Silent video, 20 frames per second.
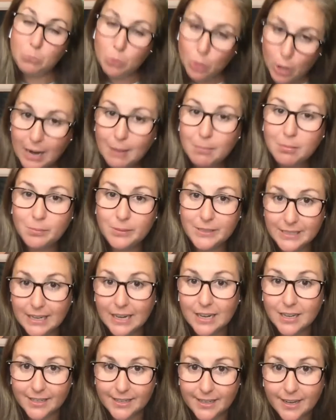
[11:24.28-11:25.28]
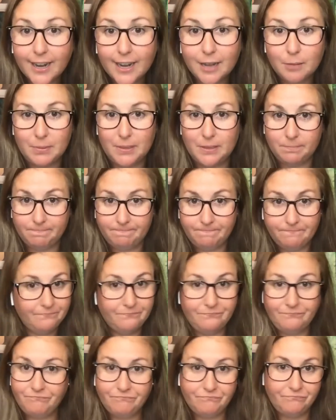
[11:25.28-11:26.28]
Probably not going to happen.
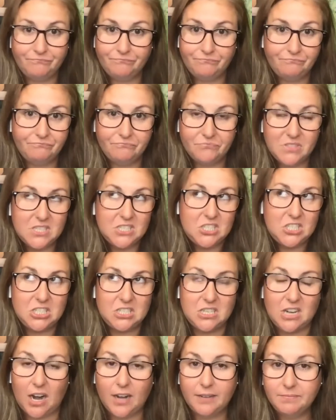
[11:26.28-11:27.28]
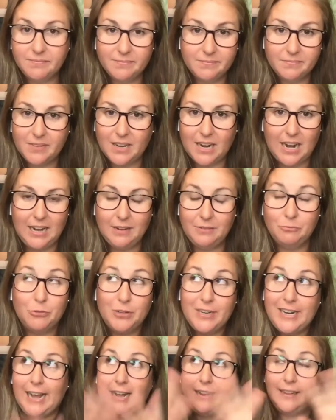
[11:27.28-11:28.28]
It's just not.
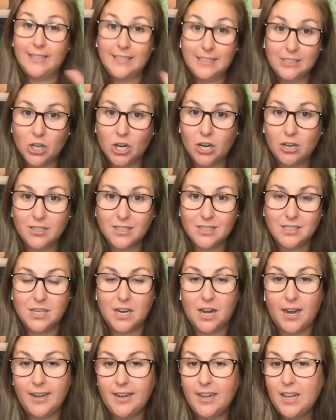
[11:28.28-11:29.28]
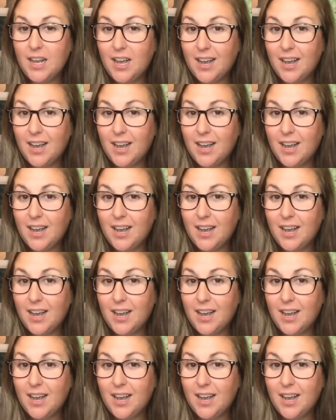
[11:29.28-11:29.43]
Reality talk, it's not.